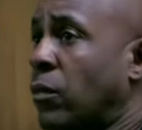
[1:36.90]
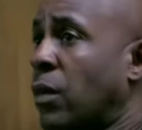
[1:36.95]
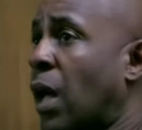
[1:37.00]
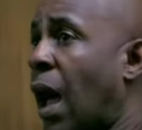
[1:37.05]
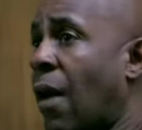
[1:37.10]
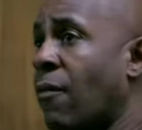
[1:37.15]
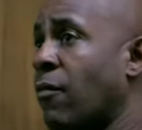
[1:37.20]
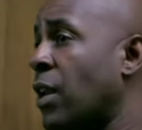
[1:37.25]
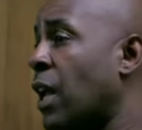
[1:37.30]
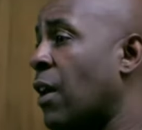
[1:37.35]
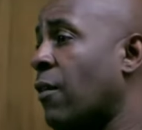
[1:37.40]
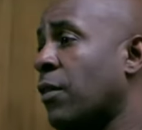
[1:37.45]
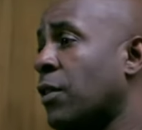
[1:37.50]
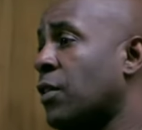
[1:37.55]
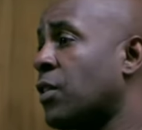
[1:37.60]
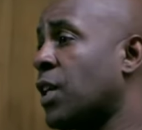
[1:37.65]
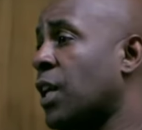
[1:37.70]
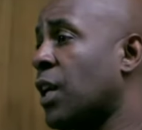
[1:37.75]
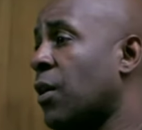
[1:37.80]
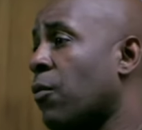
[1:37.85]
I've never
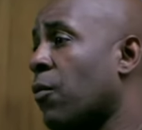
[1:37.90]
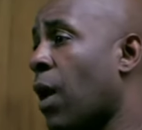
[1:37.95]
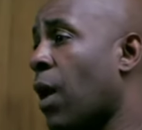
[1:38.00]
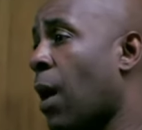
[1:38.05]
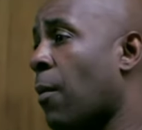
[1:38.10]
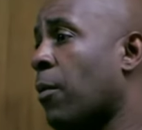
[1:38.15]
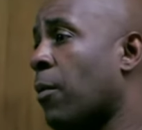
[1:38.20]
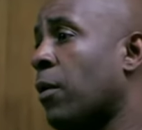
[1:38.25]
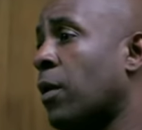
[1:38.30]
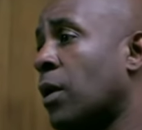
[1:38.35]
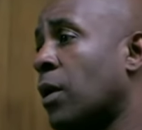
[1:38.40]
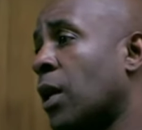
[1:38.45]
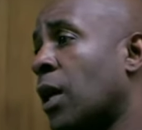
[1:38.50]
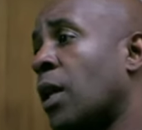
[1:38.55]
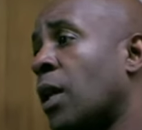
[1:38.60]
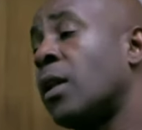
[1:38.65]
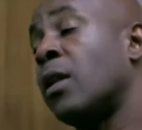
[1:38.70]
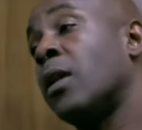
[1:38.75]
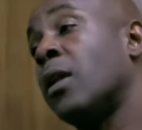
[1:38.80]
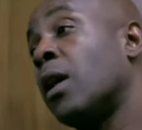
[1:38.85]
seen Robert
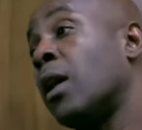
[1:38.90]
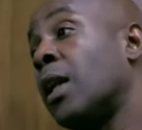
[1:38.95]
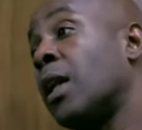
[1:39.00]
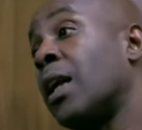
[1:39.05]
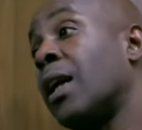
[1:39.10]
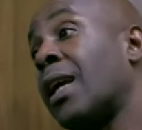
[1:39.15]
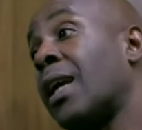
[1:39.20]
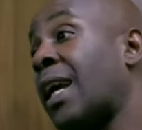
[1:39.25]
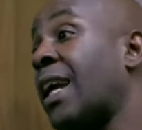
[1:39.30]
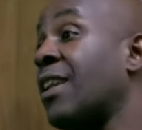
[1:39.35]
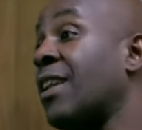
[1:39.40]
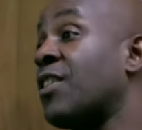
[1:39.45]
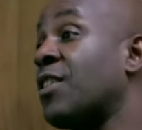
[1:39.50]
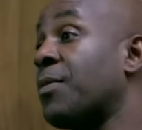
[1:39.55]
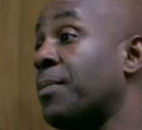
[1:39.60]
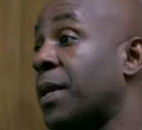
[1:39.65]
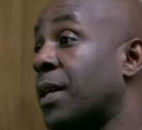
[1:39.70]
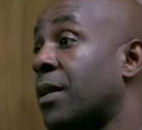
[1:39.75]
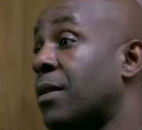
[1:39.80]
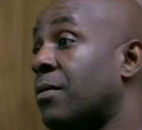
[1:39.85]
and Aaliyah
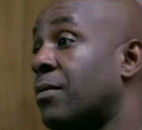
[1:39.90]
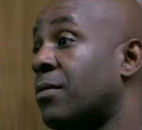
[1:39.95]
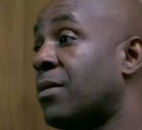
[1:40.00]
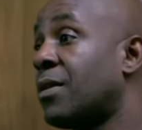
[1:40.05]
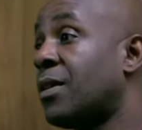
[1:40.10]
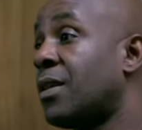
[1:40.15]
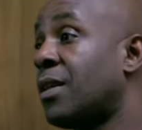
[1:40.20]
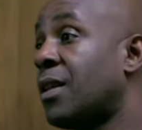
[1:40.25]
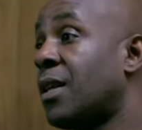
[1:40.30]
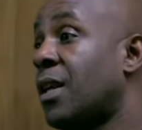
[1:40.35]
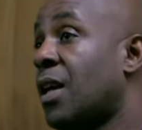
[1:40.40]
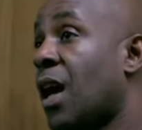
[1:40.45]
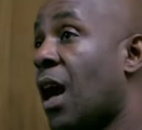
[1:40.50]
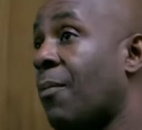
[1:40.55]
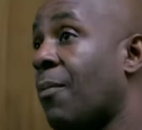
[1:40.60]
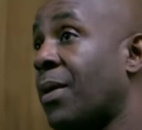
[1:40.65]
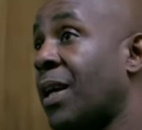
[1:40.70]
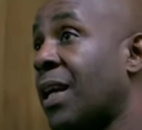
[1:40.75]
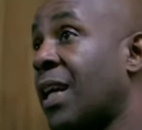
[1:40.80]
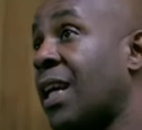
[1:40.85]
intimate.
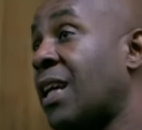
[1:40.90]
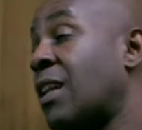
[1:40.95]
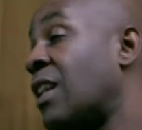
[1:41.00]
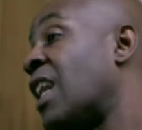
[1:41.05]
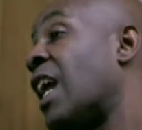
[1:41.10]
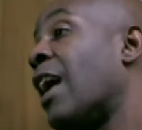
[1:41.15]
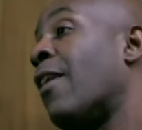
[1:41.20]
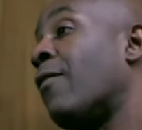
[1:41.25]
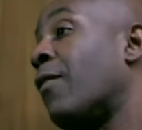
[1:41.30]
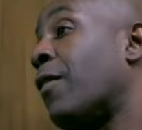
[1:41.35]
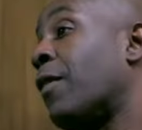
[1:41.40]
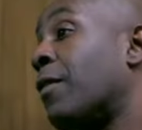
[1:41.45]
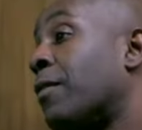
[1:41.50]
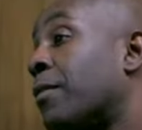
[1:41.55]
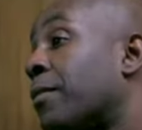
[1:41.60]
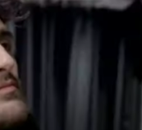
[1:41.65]
I mean, he never.